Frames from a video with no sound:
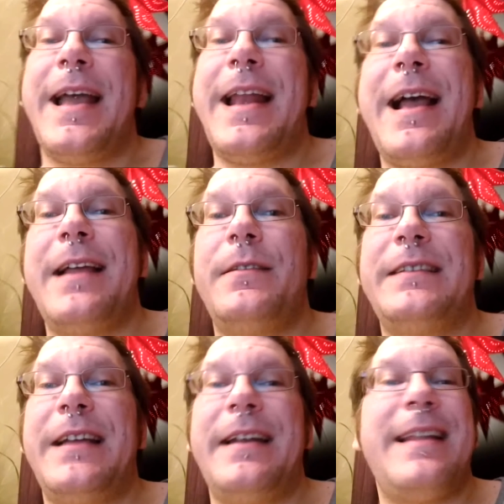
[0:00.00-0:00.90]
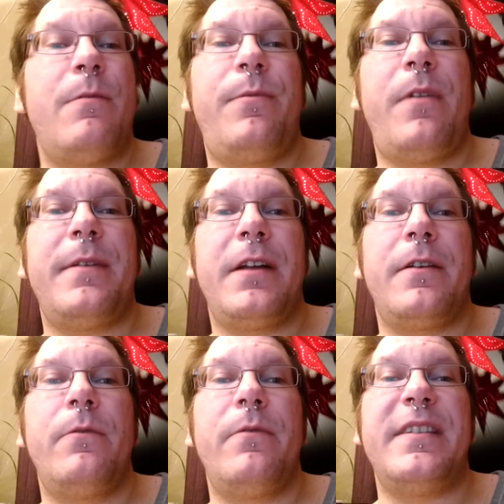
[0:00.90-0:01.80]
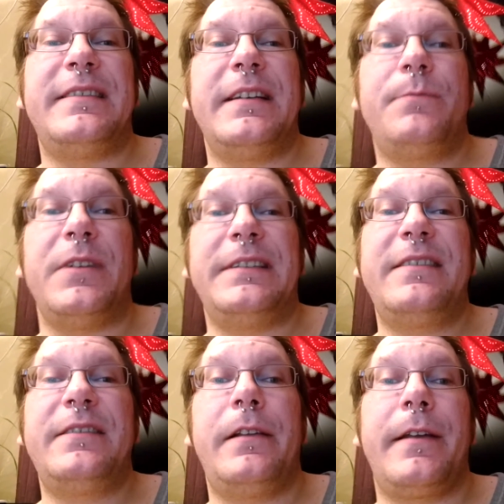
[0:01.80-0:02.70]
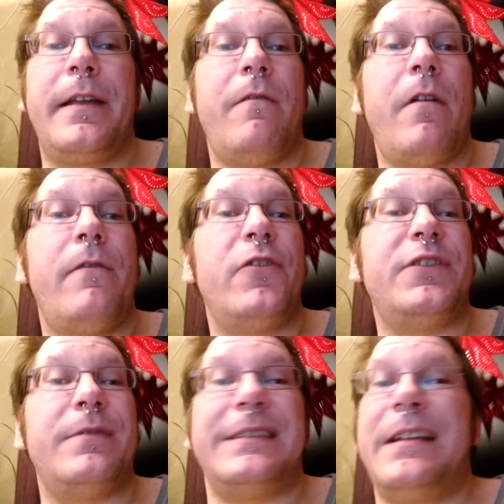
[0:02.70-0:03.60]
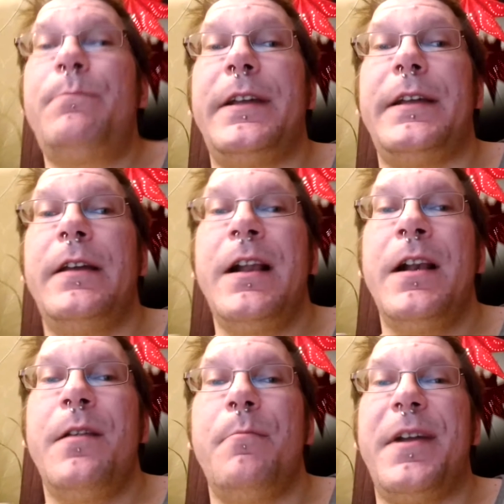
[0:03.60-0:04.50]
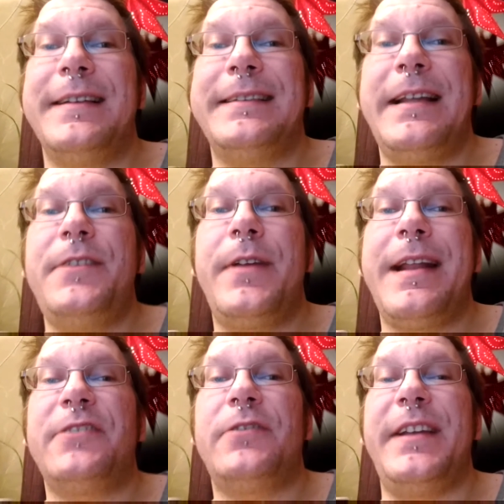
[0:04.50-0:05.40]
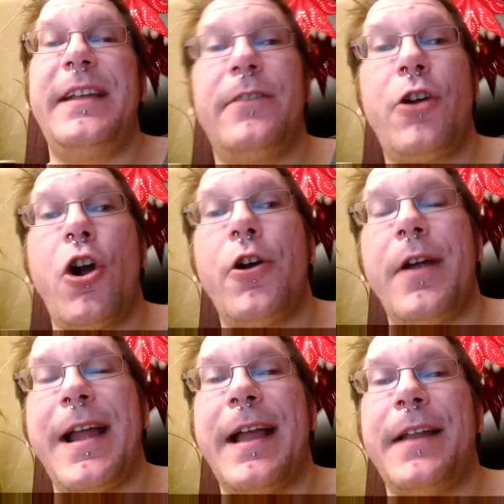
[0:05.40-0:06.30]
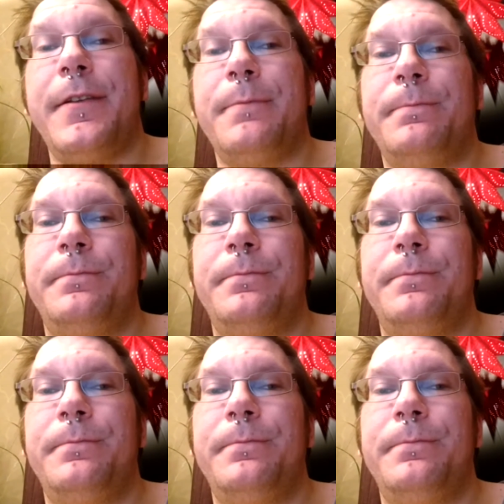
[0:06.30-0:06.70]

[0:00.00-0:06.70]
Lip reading: And I decided that we're probably going to go with the 6.6 kilowatt version, simply because then you can actually heat the car and